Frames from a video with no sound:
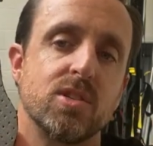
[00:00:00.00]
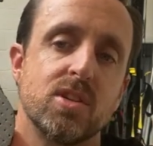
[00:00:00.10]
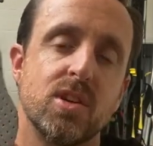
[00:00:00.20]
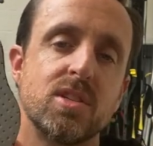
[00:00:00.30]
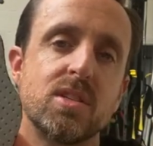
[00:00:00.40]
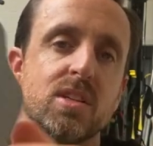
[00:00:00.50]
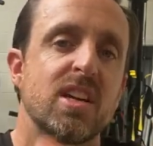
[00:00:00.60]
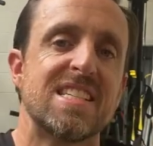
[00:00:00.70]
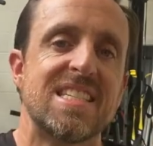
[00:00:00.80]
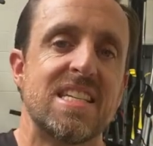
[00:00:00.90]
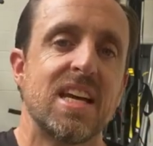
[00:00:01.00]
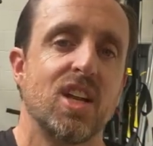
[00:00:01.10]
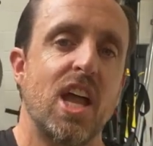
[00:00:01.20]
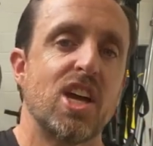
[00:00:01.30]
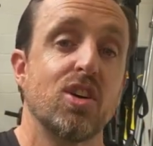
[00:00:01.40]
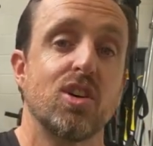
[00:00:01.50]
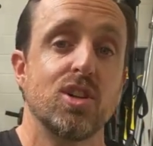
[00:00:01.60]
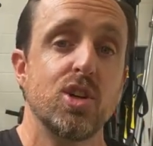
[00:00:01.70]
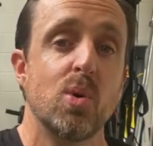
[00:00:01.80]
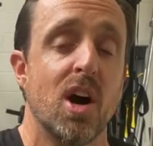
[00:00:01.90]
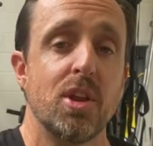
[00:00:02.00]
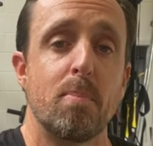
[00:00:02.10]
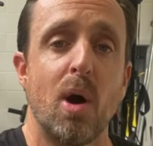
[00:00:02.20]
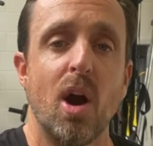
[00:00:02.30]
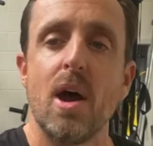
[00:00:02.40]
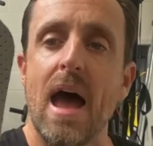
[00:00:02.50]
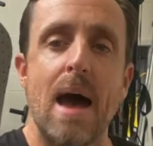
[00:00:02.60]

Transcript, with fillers: So this is gonna stick like glue on the bar.